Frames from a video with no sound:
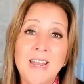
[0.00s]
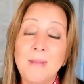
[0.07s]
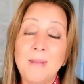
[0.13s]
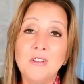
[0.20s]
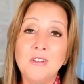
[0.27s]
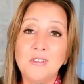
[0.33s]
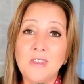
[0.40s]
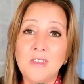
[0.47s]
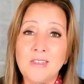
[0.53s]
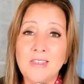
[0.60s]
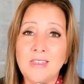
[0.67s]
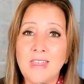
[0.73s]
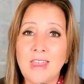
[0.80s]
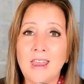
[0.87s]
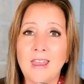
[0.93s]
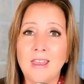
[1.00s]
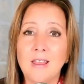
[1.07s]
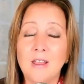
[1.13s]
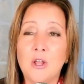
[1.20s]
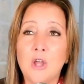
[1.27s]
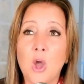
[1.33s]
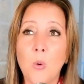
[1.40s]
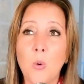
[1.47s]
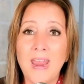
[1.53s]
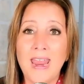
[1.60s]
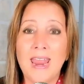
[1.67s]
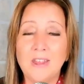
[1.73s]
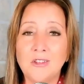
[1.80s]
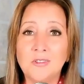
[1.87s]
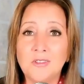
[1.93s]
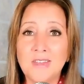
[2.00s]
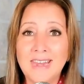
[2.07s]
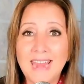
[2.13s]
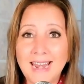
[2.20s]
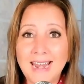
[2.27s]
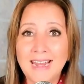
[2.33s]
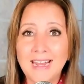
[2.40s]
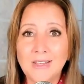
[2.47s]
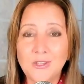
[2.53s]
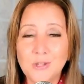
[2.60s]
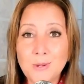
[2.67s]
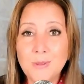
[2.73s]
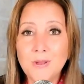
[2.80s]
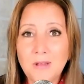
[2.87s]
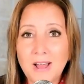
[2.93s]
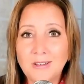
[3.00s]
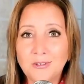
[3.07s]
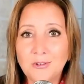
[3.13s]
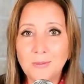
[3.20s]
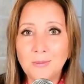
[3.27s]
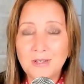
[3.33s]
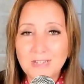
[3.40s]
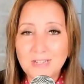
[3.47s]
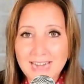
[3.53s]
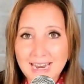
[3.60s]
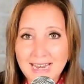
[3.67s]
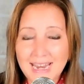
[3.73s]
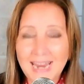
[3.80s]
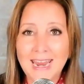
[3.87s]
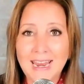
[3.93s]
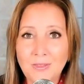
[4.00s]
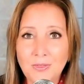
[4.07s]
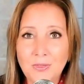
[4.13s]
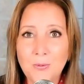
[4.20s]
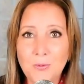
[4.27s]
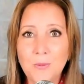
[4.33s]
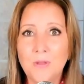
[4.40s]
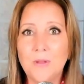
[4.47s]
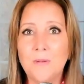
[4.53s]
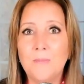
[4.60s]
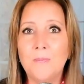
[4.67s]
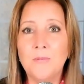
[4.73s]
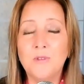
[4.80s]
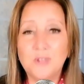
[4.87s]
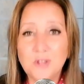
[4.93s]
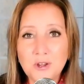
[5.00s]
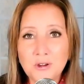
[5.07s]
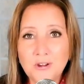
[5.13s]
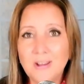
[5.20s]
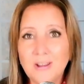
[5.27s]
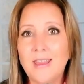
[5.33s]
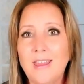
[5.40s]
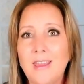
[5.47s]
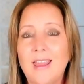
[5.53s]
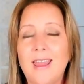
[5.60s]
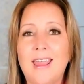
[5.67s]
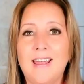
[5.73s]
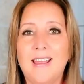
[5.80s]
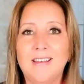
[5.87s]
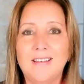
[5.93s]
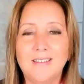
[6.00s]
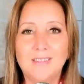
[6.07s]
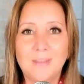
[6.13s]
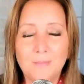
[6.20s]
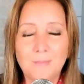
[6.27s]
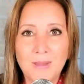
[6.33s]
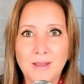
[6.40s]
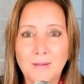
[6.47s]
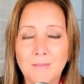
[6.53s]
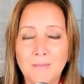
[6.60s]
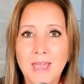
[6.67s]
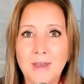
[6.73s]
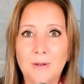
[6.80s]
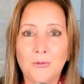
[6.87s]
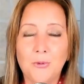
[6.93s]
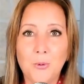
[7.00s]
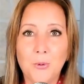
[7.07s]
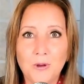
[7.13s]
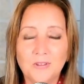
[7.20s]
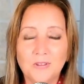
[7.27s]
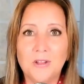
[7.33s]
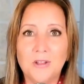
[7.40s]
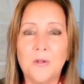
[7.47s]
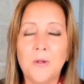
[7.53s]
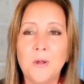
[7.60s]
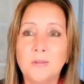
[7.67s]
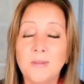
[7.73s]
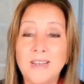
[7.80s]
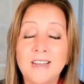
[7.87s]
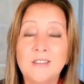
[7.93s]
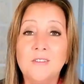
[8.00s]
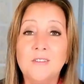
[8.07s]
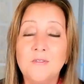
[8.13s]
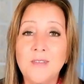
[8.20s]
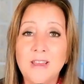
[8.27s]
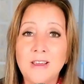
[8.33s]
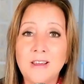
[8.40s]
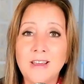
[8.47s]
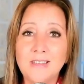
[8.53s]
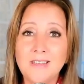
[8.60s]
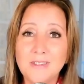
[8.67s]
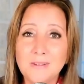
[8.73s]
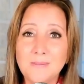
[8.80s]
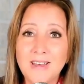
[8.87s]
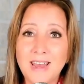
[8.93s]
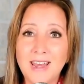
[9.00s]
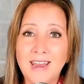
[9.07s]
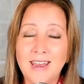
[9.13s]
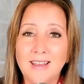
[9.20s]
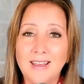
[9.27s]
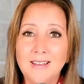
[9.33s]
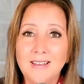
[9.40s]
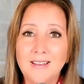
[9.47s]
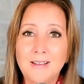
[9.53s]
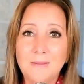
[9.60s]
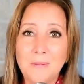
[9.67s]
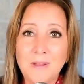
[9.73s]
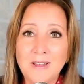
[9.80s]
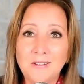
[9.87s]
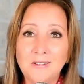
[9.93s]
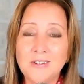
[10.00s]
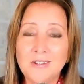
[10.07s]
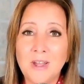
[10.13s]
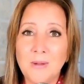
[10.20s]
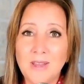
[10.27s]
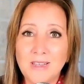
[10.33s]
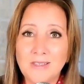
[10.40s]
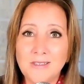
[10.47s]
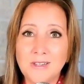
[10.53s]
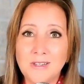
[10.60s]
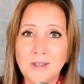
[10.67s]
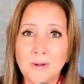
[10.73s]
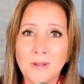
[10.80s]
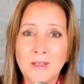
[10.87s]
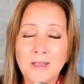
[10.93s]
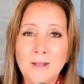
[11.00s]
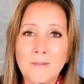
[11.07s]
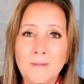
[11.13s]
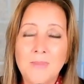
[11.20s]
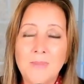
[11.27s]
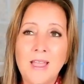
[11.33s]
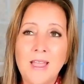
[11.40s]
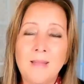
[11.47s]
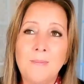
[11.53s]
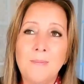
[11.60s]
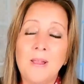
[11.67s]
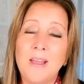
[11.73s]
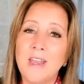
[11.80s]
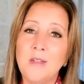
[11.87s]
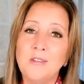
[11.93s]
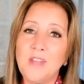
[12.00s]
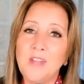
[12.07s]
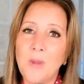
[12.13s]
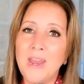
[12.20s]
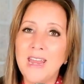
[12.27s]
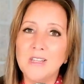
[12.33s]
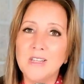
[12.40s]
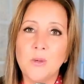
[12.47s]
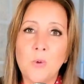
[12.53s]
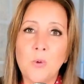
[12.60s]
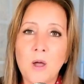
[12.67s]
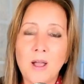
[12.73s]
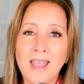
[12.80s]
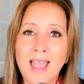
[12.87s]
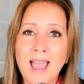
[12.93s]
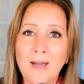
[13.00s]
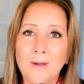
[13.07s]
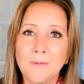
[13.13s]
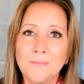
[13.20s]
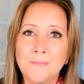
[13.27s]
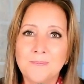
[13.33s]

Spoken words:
mean, just the going, just the getting to the classroom, getting in through the security and the big metal doors that close. I mean, it is a very intimidating place to go into. But like you say, we get to walk out.